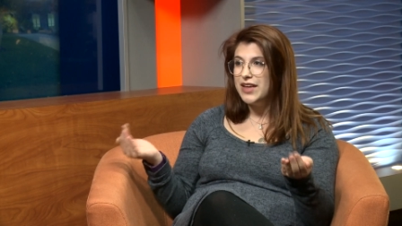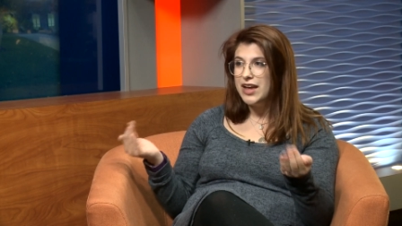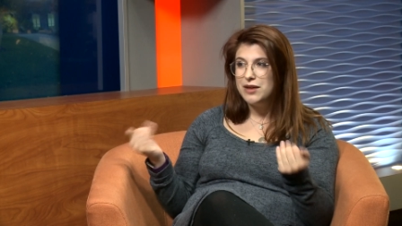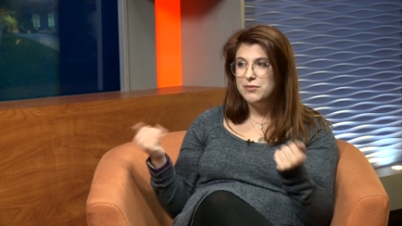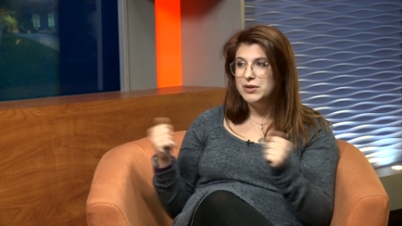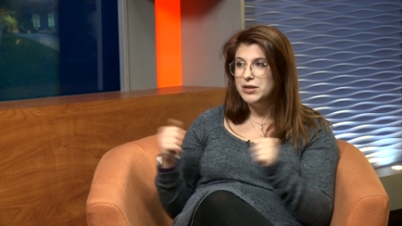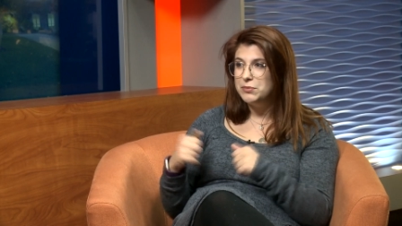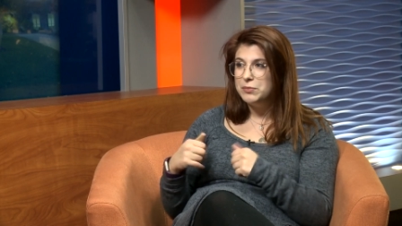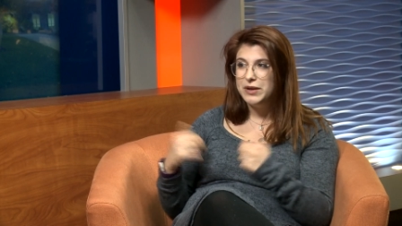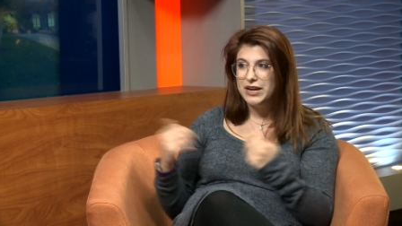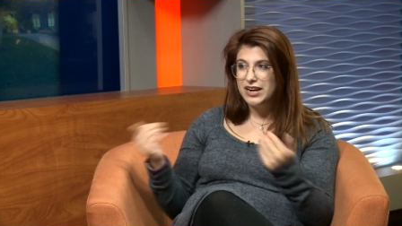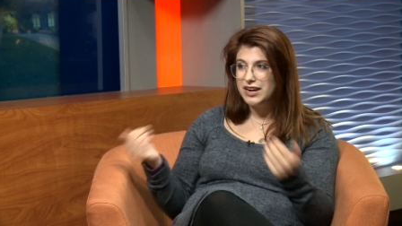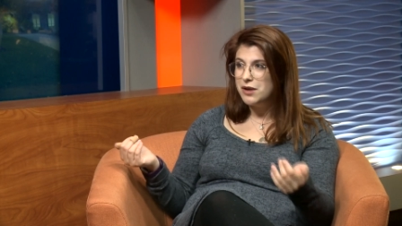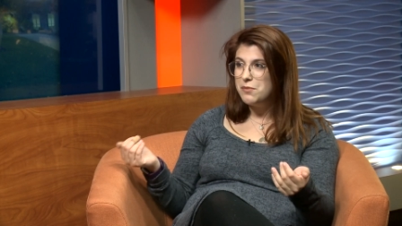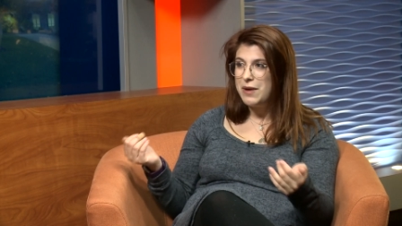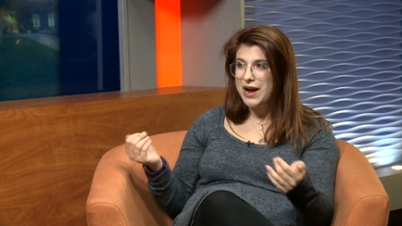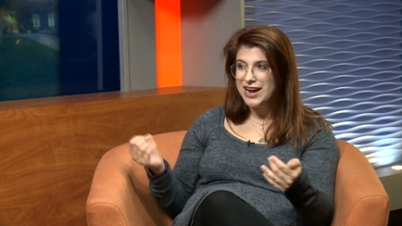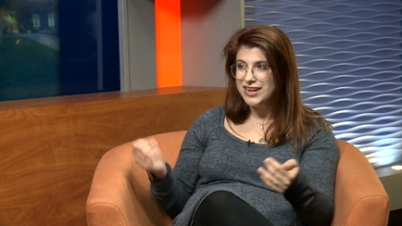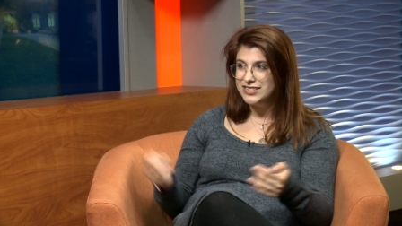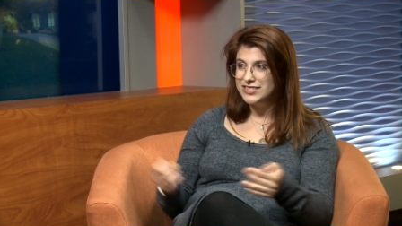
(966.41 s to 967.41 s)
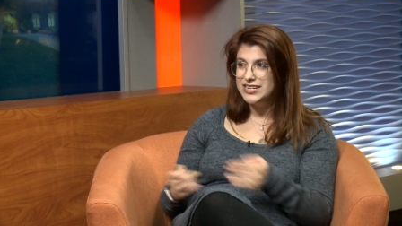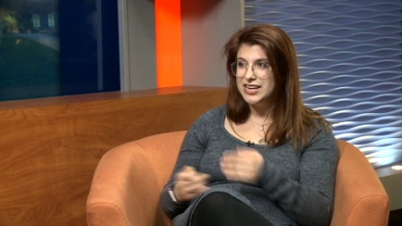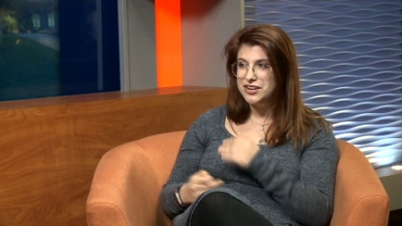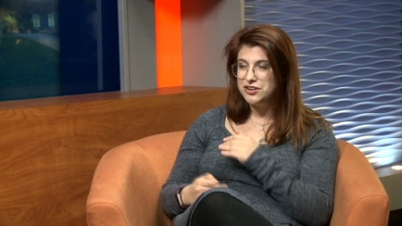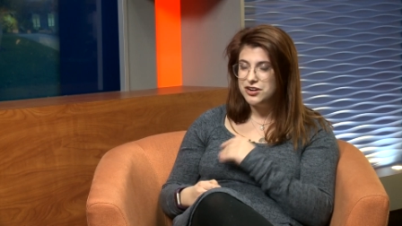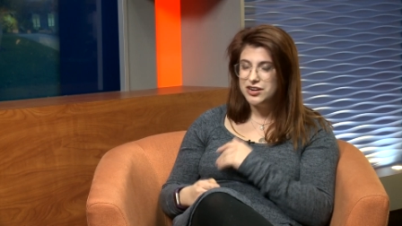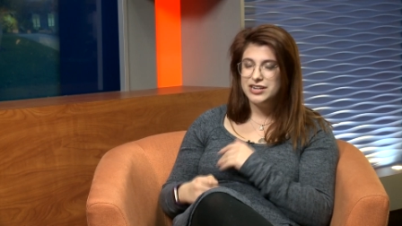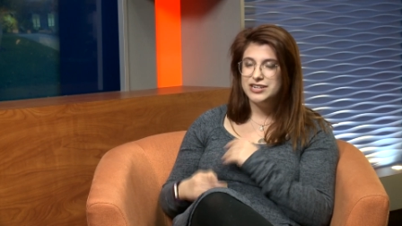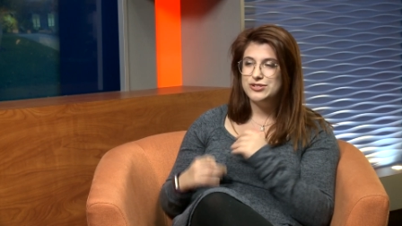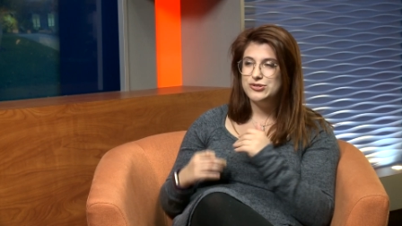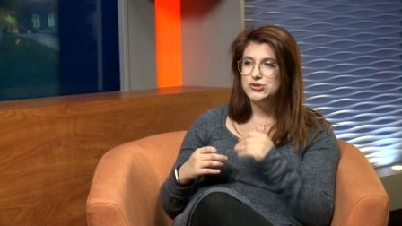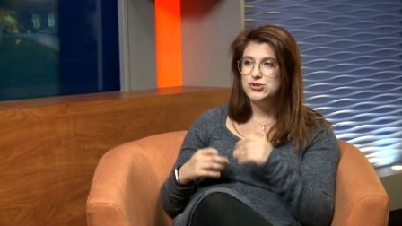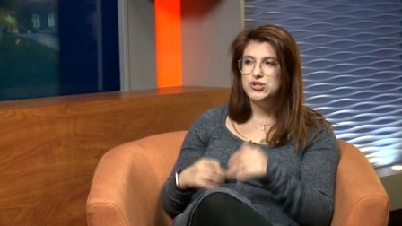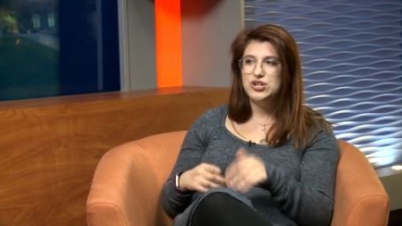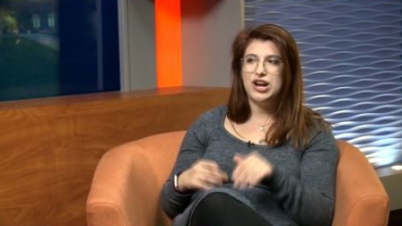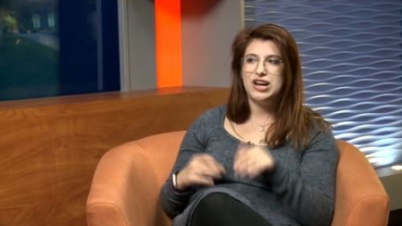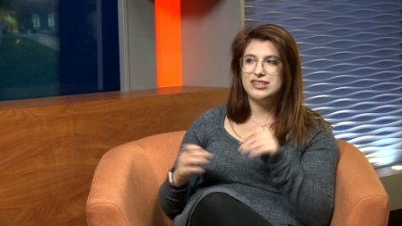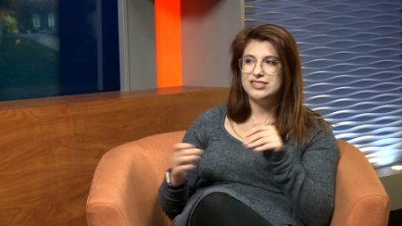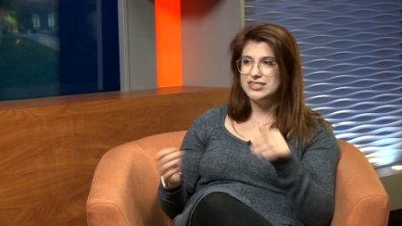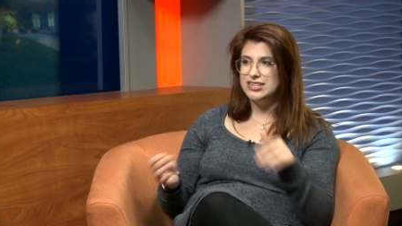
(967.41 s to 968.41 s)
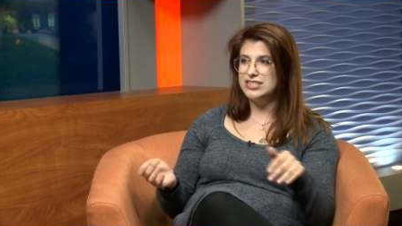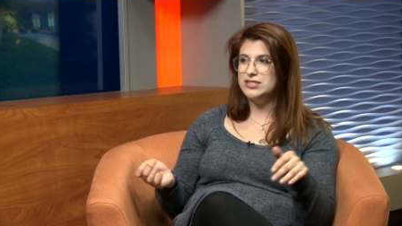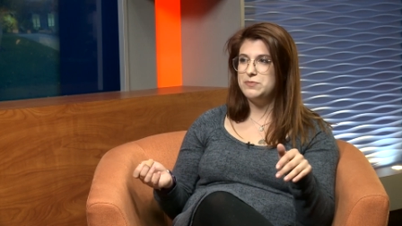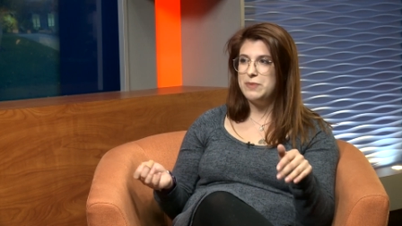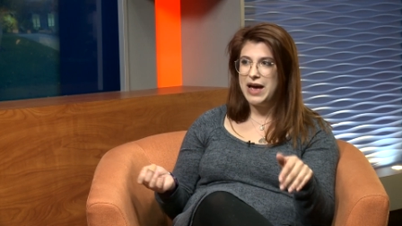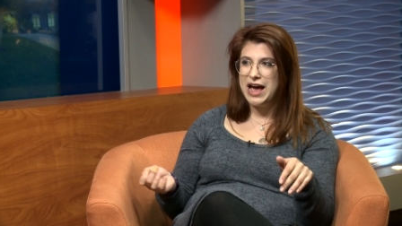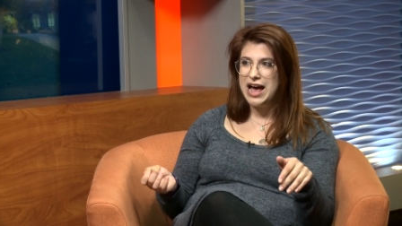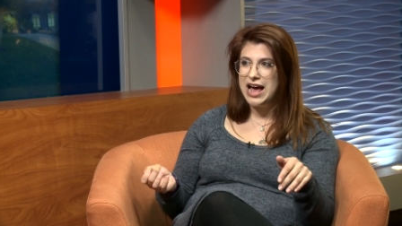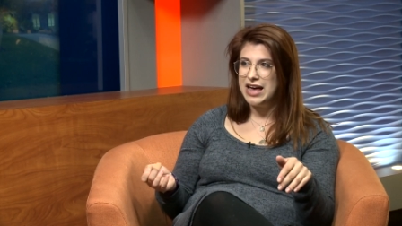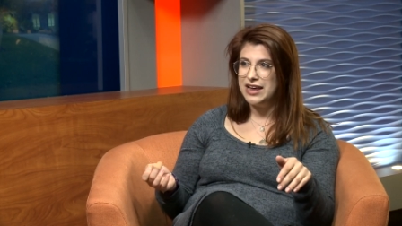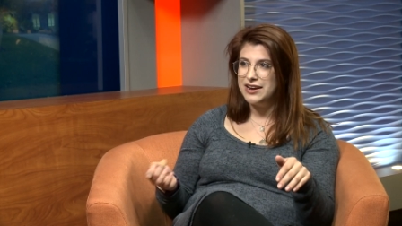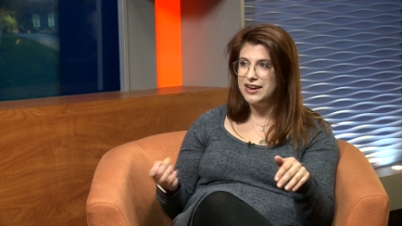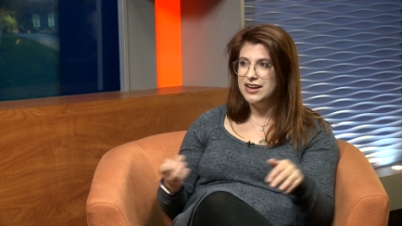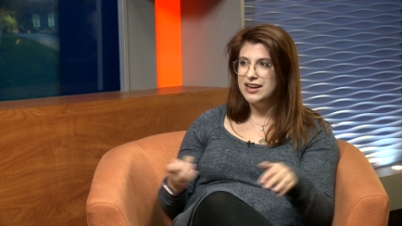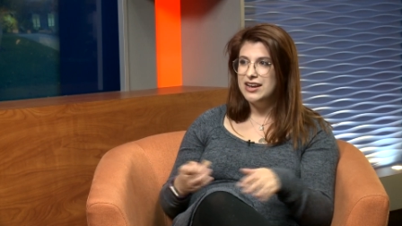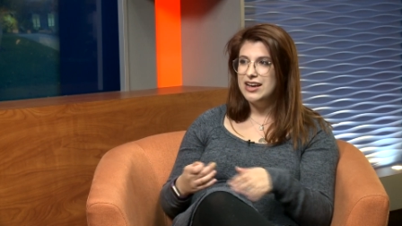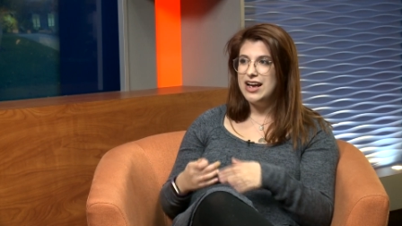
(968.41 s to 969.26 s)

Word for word: I mean, being a bystander is just as bad